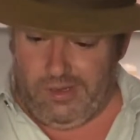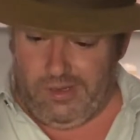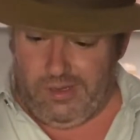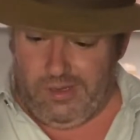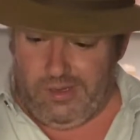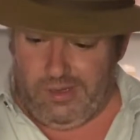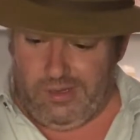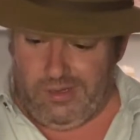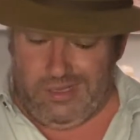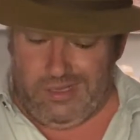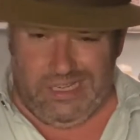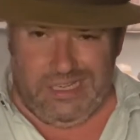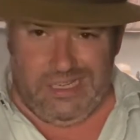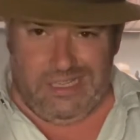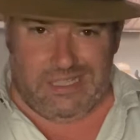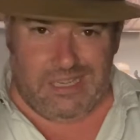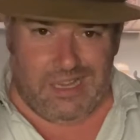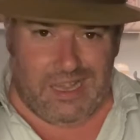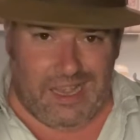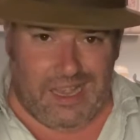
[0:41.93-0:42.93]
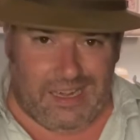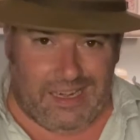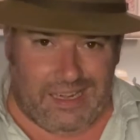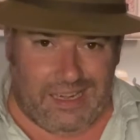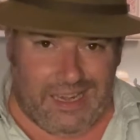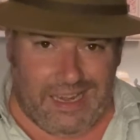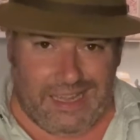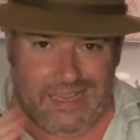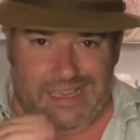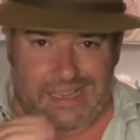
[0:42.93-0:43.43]
neat and
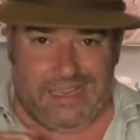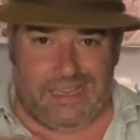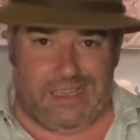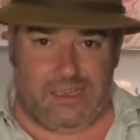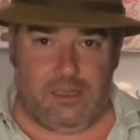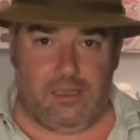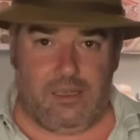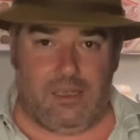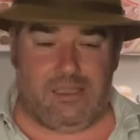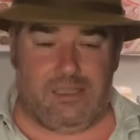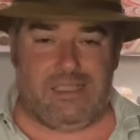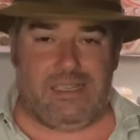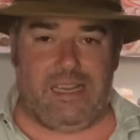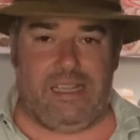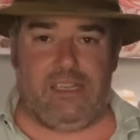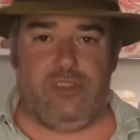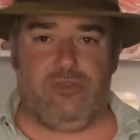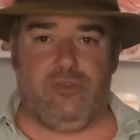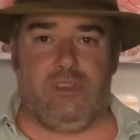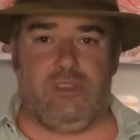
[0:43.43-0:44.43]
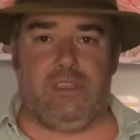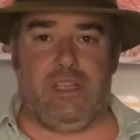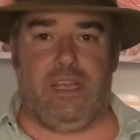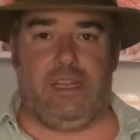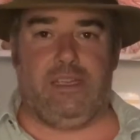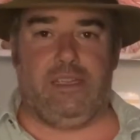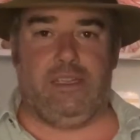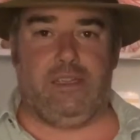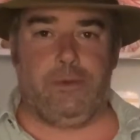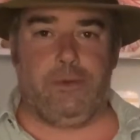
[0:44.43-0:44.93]
naked as nature
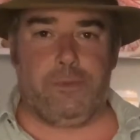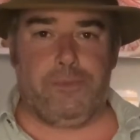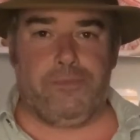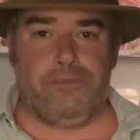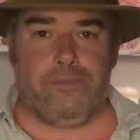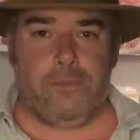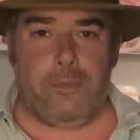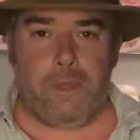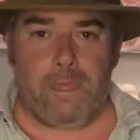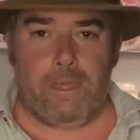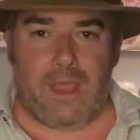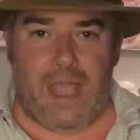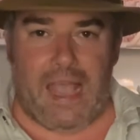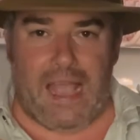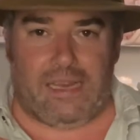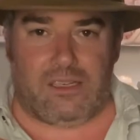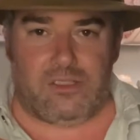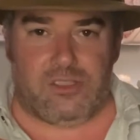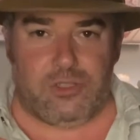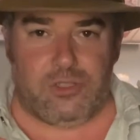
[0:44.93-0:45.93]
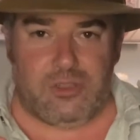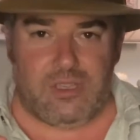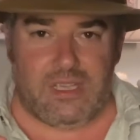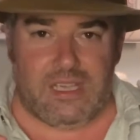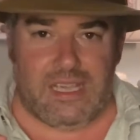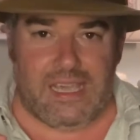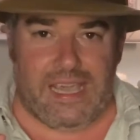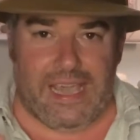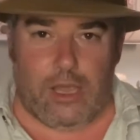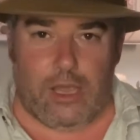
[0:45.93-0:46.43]
intended. And to
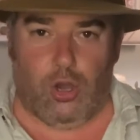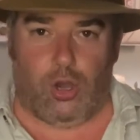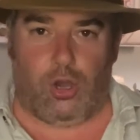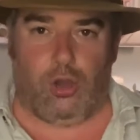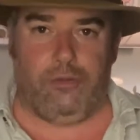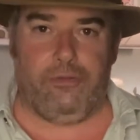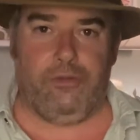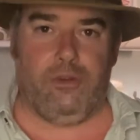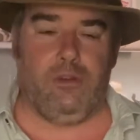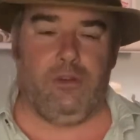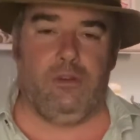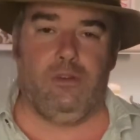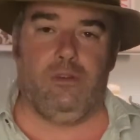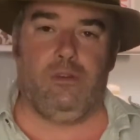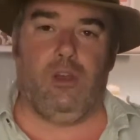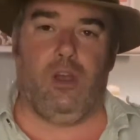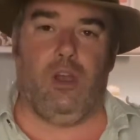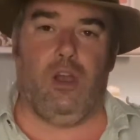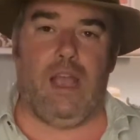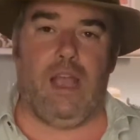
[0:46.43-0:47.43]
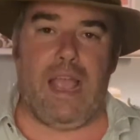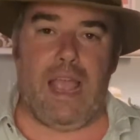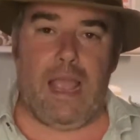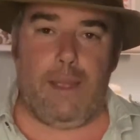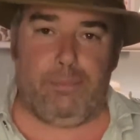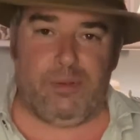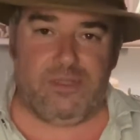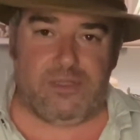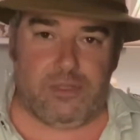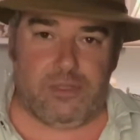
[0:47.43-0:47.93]
kick off our
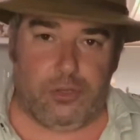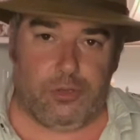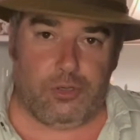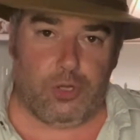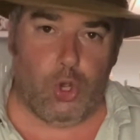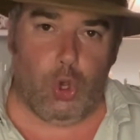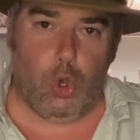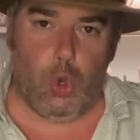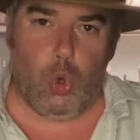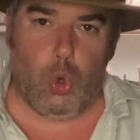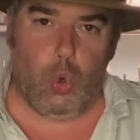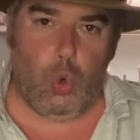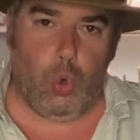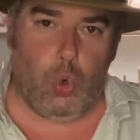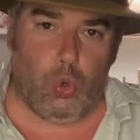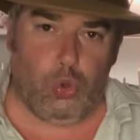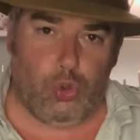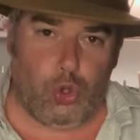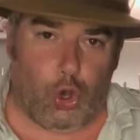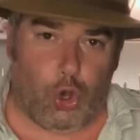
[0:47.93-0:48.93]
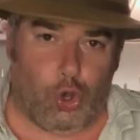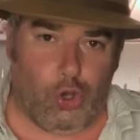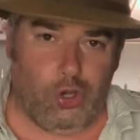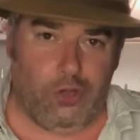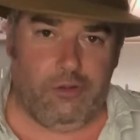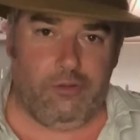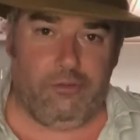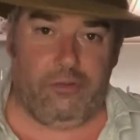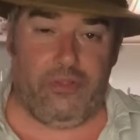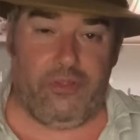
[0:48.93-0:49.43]
episode uno
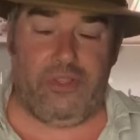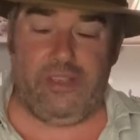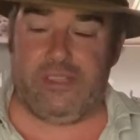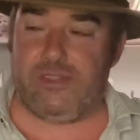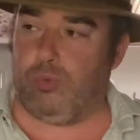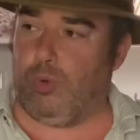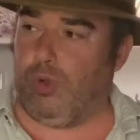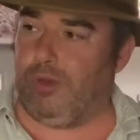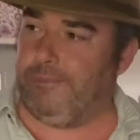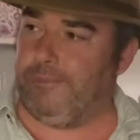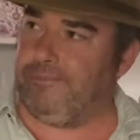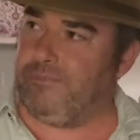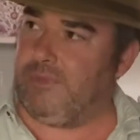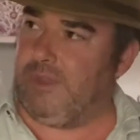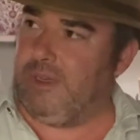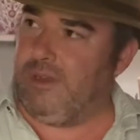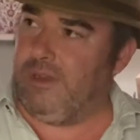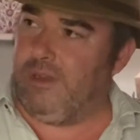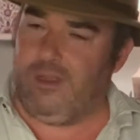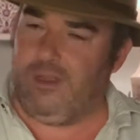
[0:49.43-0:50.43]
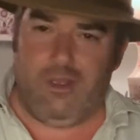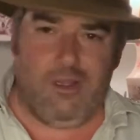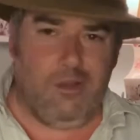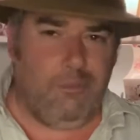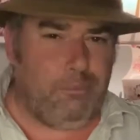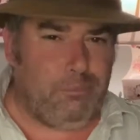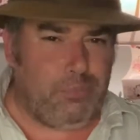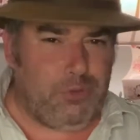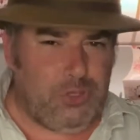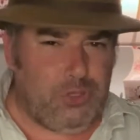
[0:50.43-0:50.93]
for this one,
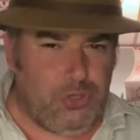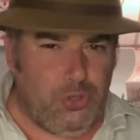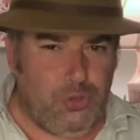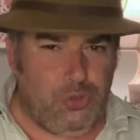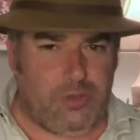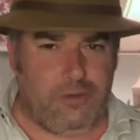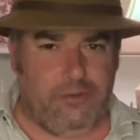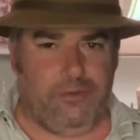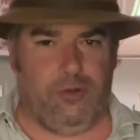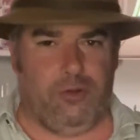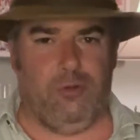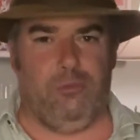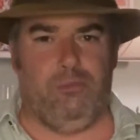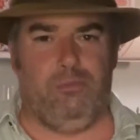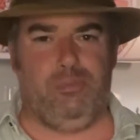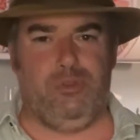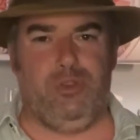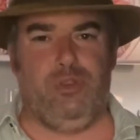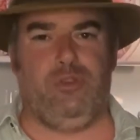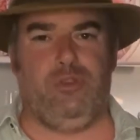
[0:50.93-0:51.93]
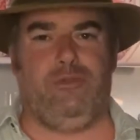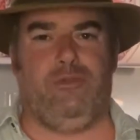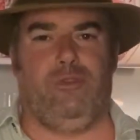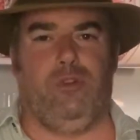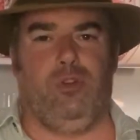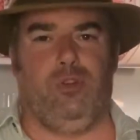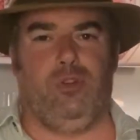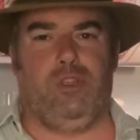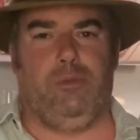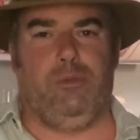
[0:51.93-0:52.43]
beautiful, beautiful
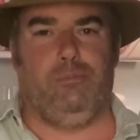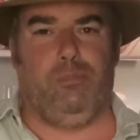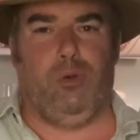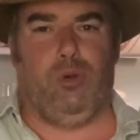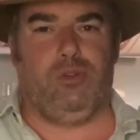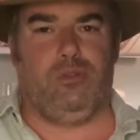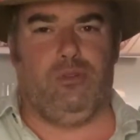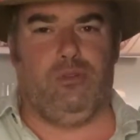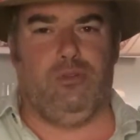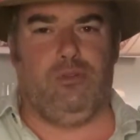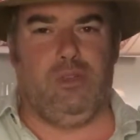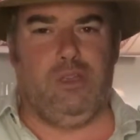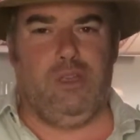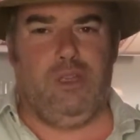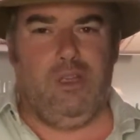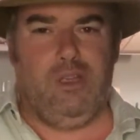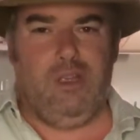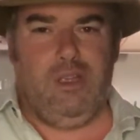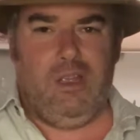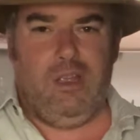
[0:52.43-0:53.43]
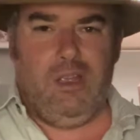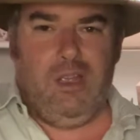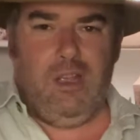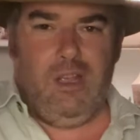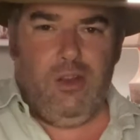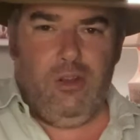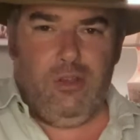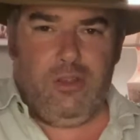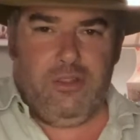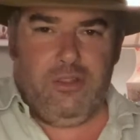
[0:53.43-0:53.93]
looking bottle.
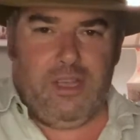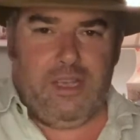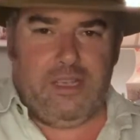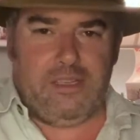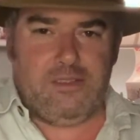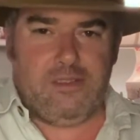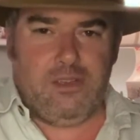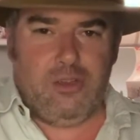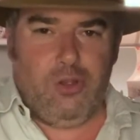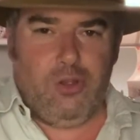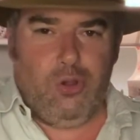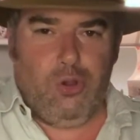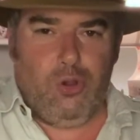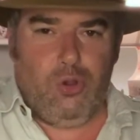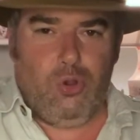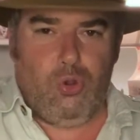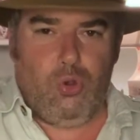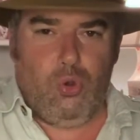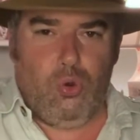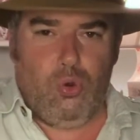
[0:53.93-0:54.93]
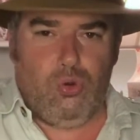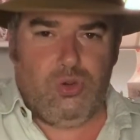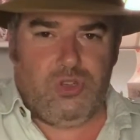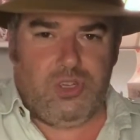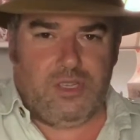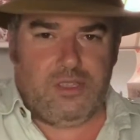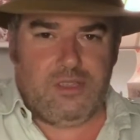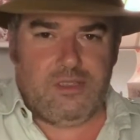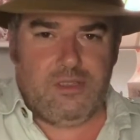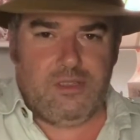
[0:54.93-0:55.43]
Look at this, gorgeous.